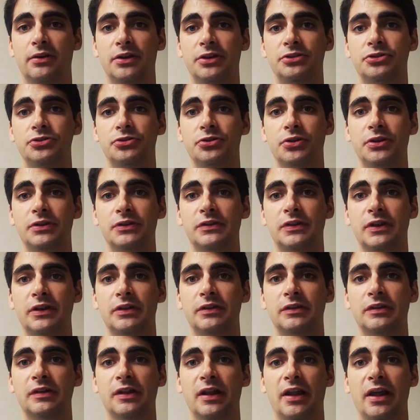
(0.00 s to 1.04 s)
injuries,
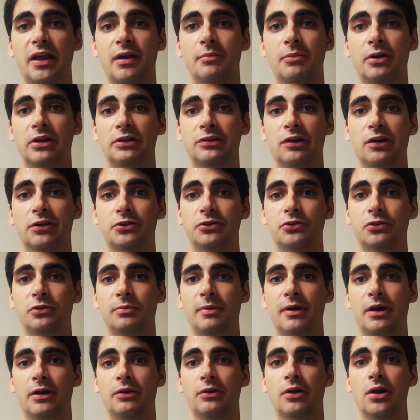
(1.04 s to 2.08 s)
and today I'm going to talk to you
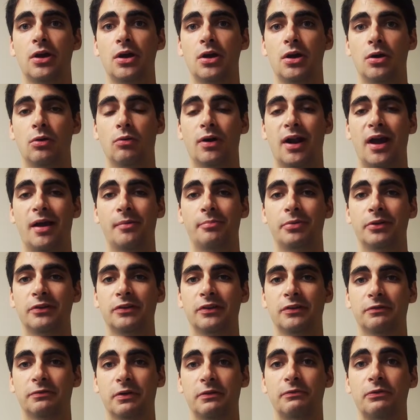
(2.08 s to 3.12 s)
about what
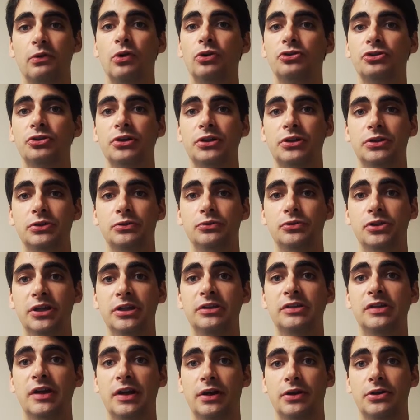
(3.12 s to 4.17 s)
happens if unfortunately you
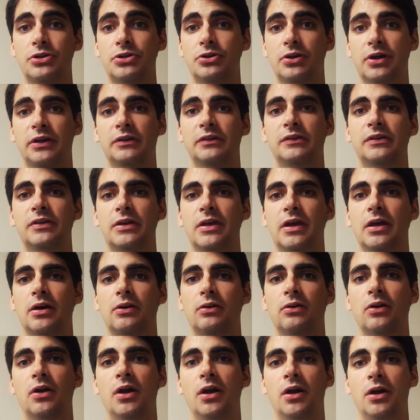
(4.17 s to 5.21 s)
did tear your
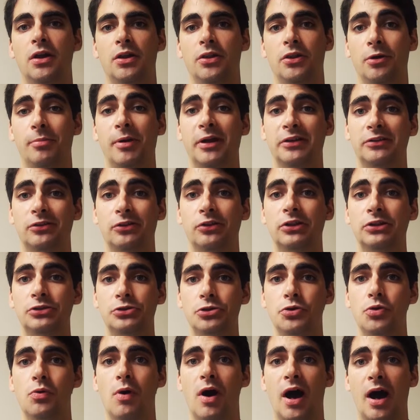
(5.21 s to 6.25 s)
ACL. There are basically
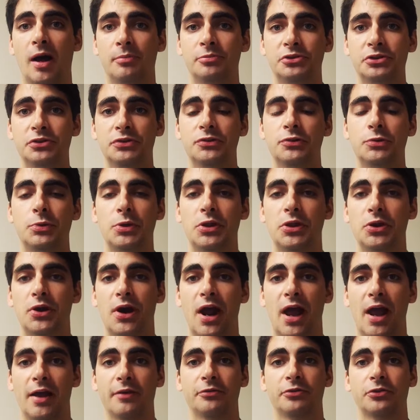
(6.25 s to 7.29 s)
two options. You either
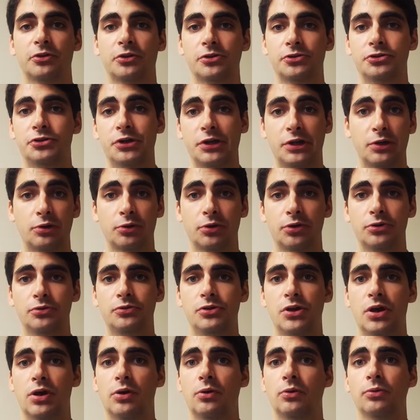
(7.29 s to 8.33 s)
have surgery or you
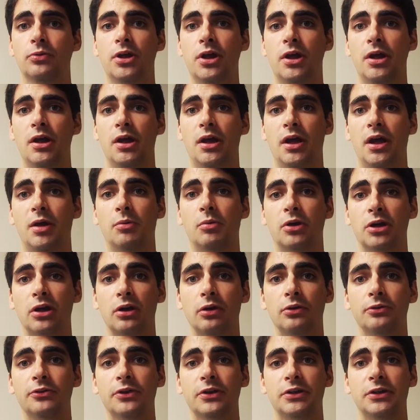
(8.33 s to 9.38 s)
don't. And what
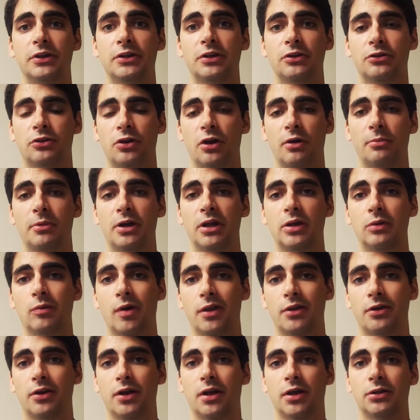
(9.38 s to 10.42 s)
goes into determining
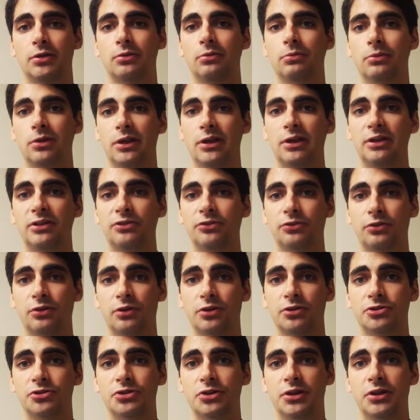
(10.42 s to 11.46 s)
whether or not you need
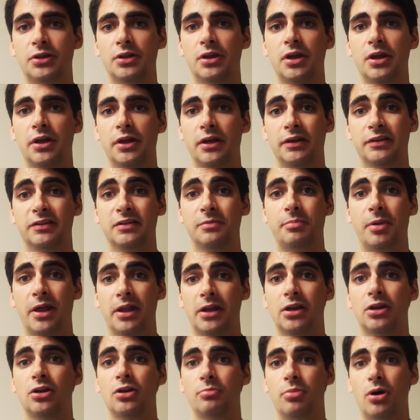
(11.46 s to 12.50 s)
surgery is
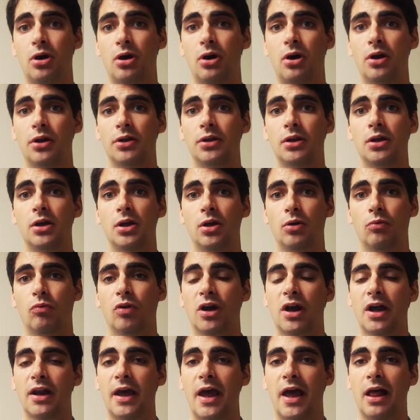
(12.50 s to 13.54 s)
dependent upon what
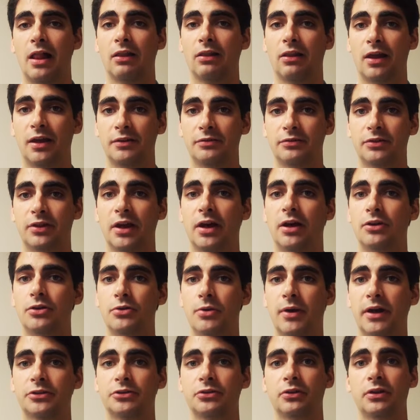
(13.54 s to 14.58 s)
kind of lifestyle you
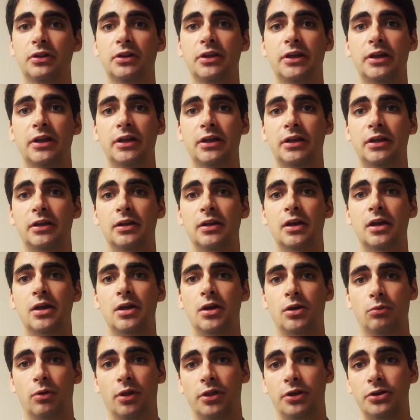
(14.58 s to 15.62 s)
actually lead,
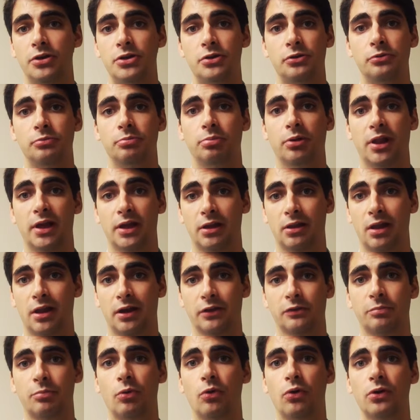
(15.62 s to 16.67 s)
whether you play a lot of
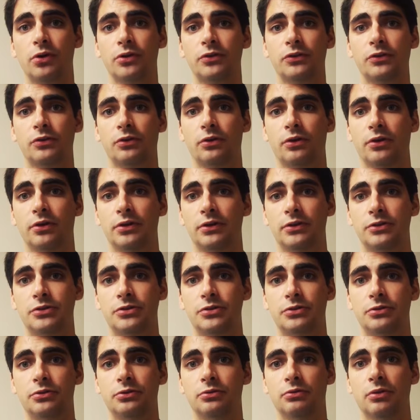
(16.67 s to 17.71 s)
sports or
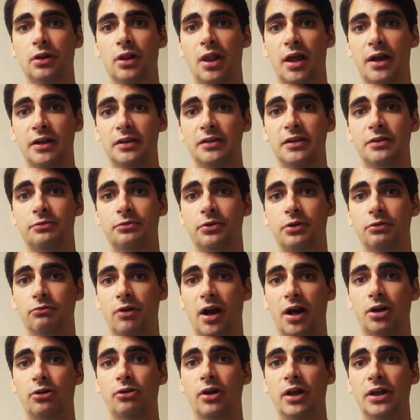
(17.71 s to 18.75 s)
into a lot of different
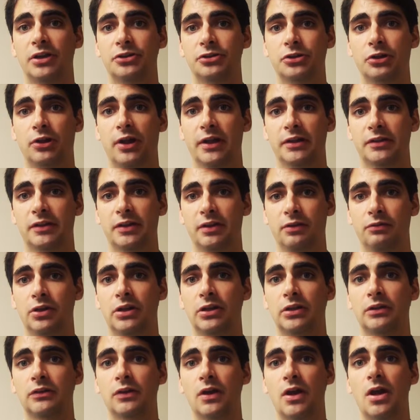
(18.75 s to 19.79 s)
recreational
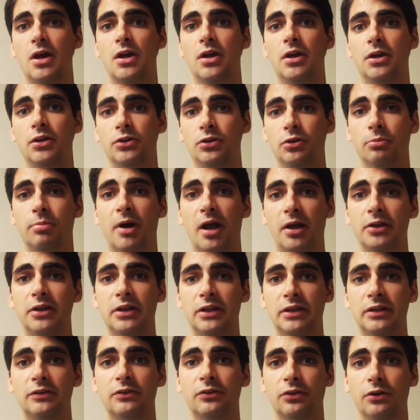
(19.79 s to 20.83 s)
activities. You'll probably
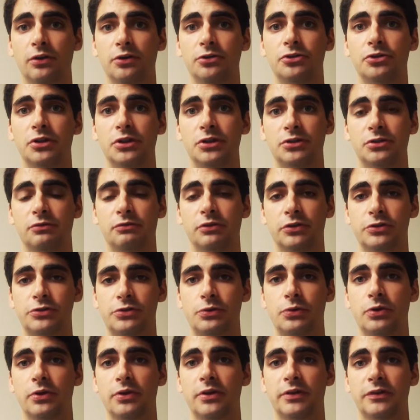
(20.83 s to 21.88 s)
need surgery to
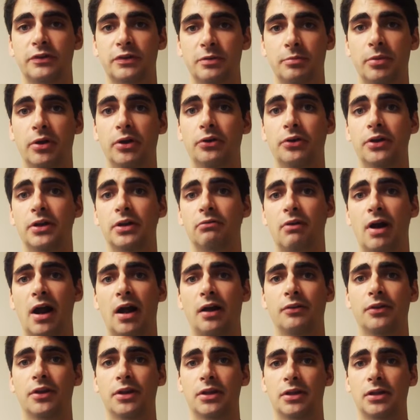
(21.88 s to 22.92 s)
restore the stability
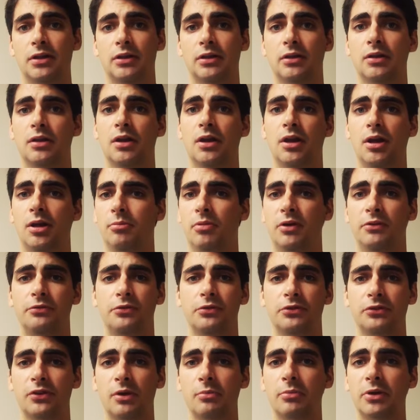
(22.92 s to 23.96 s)
around the knee. But if
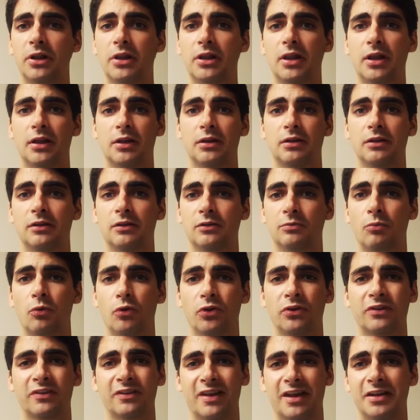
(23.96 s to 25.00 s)
you're somebody that is
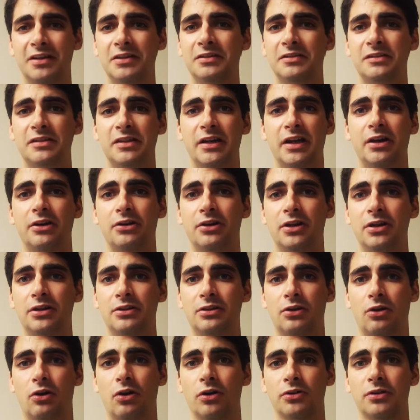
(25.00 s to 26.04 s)
more sedentary and
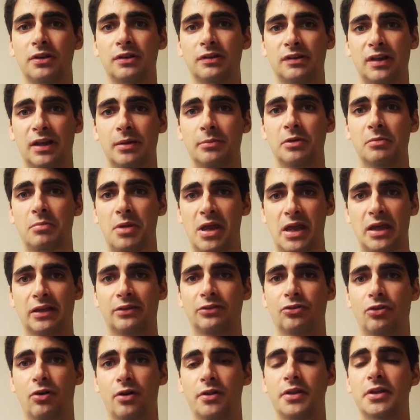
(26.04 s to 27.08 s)
there aren't the same
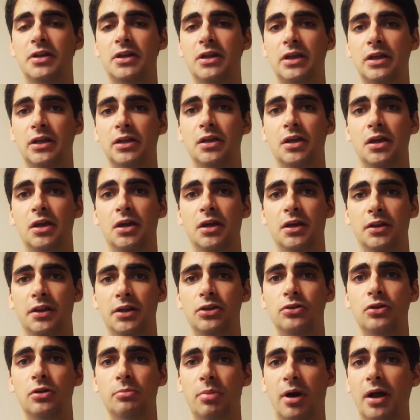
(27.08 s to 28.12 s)
demands on the knee,
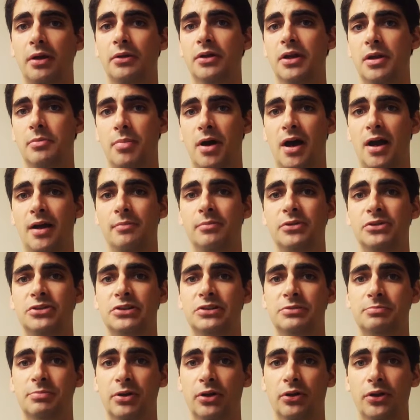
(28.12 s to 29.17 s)
then you can probably get by by
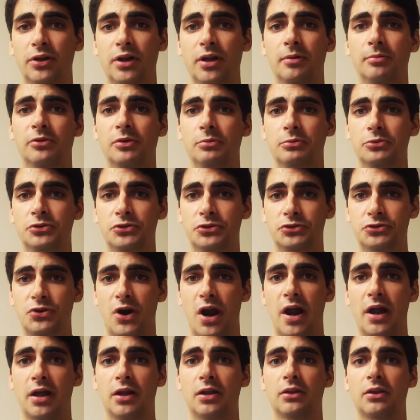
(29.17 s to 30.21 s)
just building up some
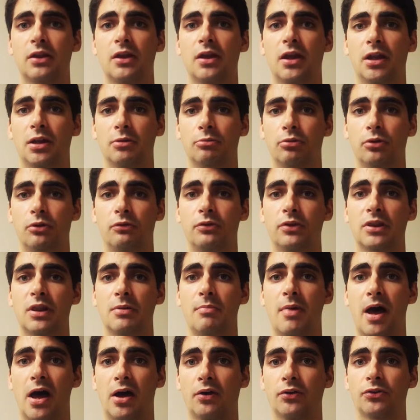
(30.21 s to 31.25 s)
strength and improving the
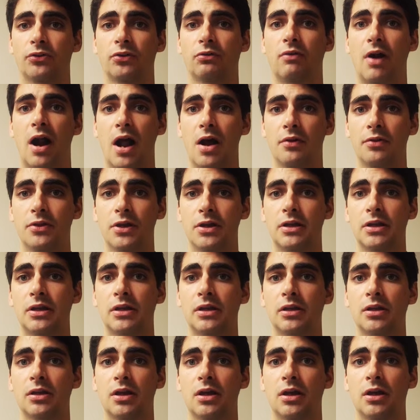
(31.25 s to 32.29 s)
balance around the
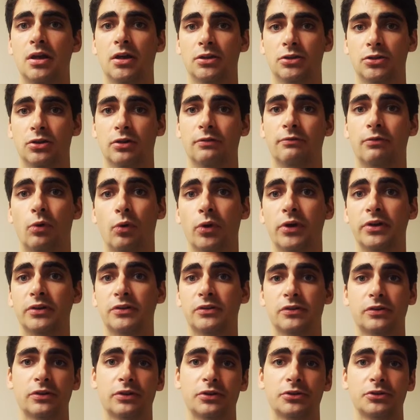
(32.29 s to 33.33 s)
knee to avoid
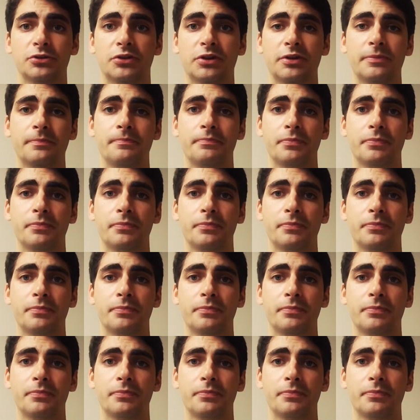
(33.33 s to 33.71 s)
surgery.